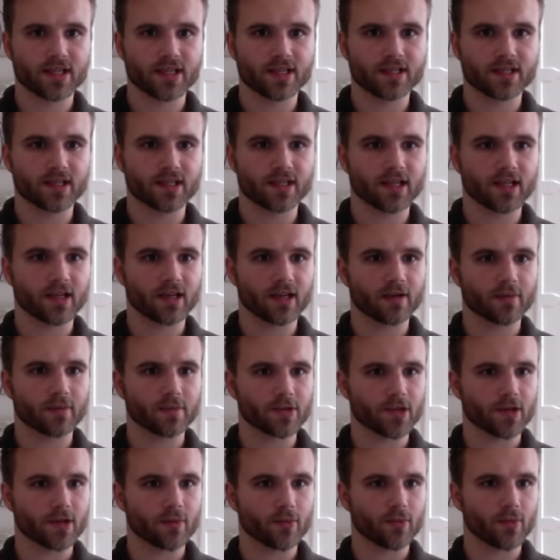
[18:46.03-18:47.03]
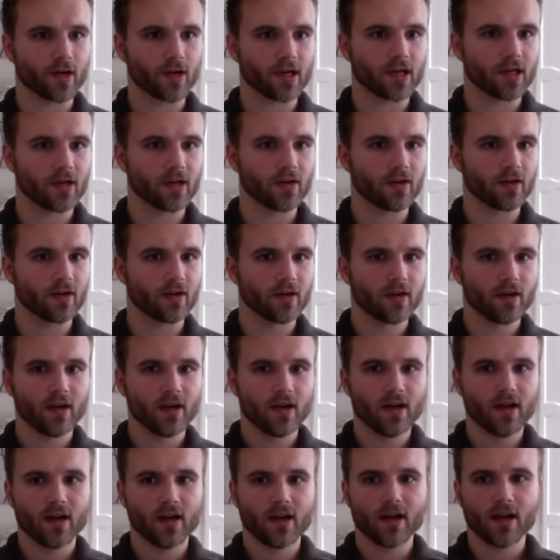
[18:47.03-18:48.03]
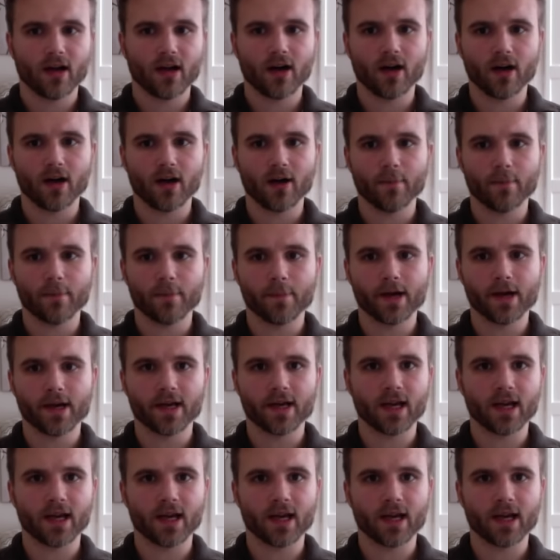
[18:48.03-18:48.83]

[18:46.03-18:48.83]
is that comes up right here. And